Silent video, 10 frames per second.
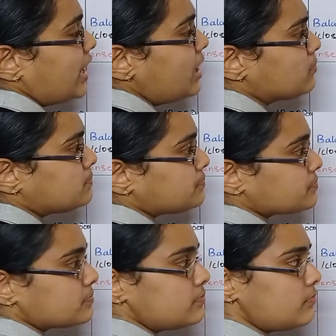the
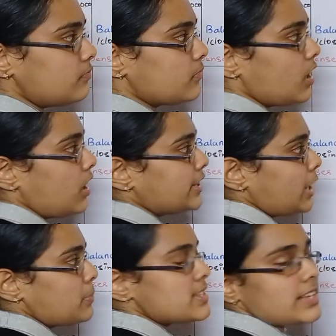
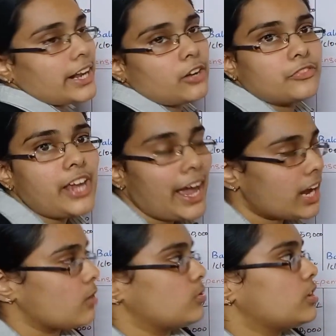debit side of the
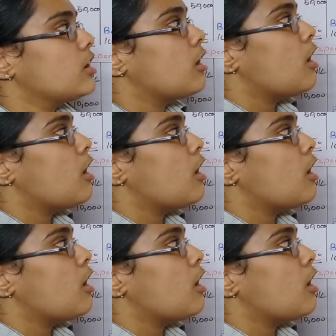account.